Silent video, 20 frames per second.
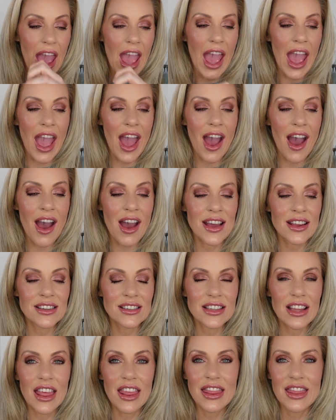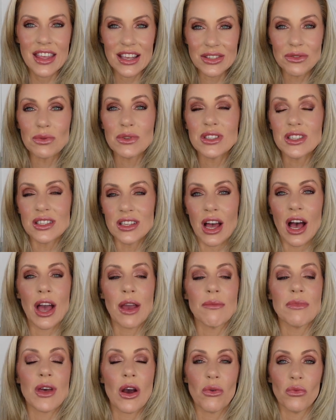And this was the
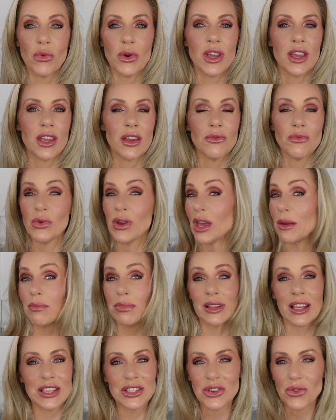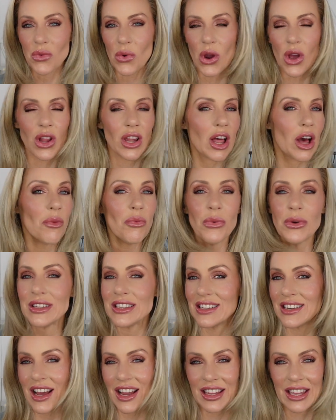time that we, we had placed a royal up. We
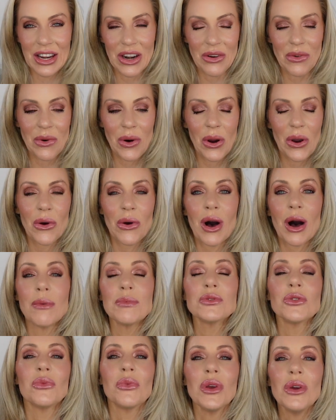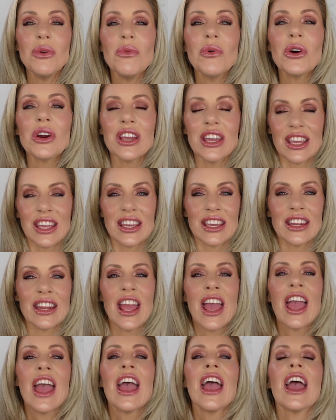did not get our royal up. So we were in
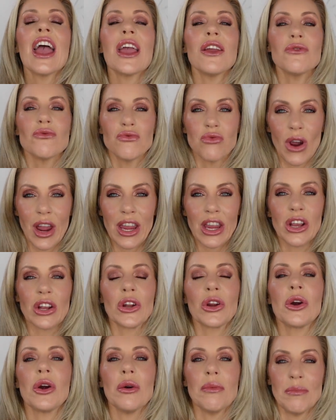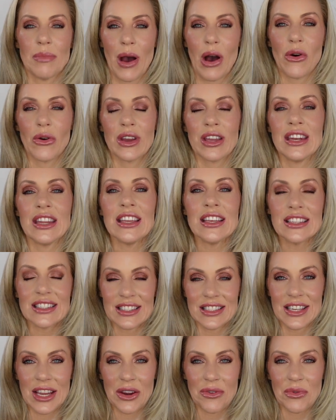a regular balcony
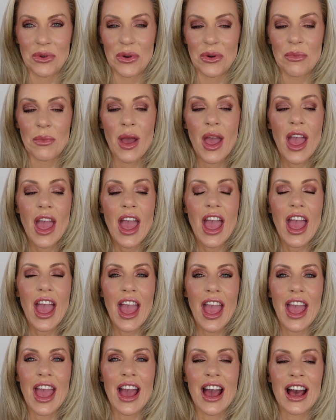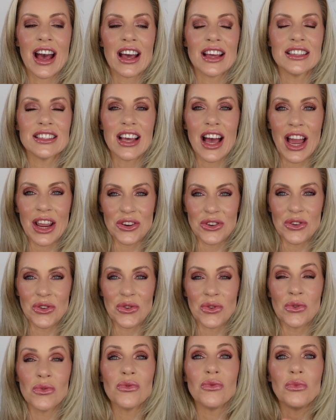stateroom. And I
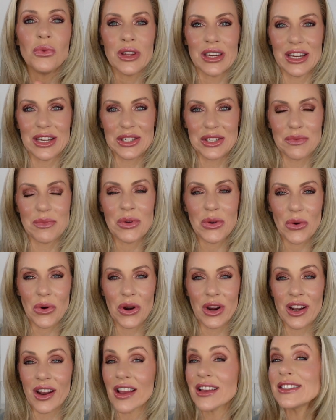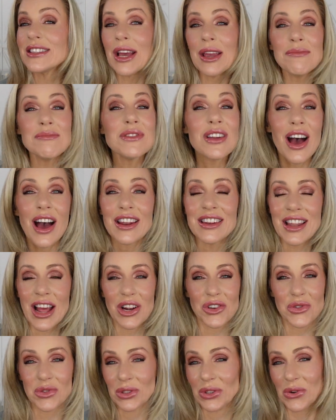knew we needed to be organized. I'm not
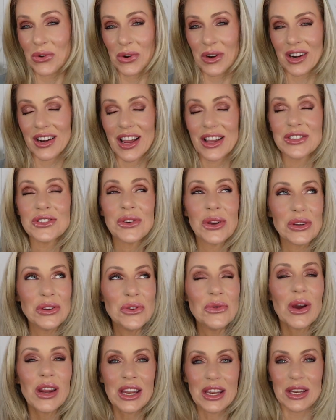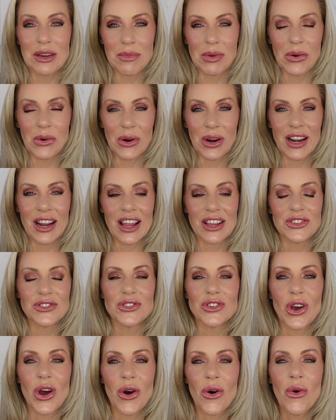naturally organized. So I knew I needed to be organized.
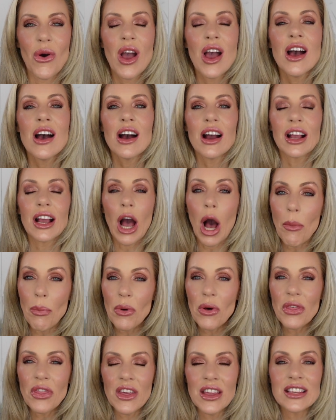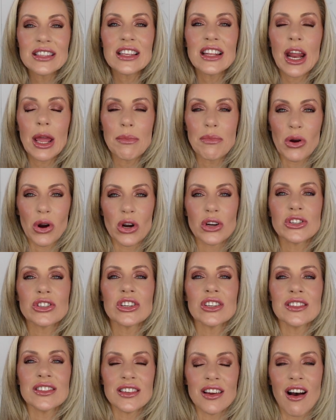So couple things that I
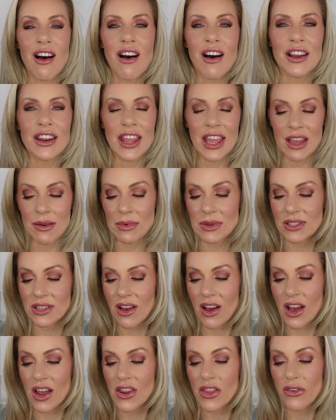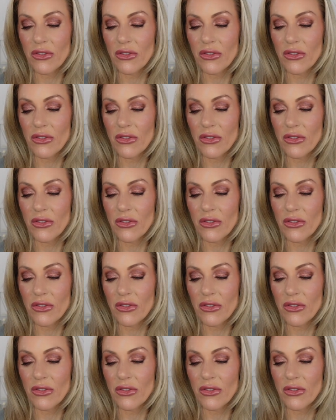purchased on Amazon.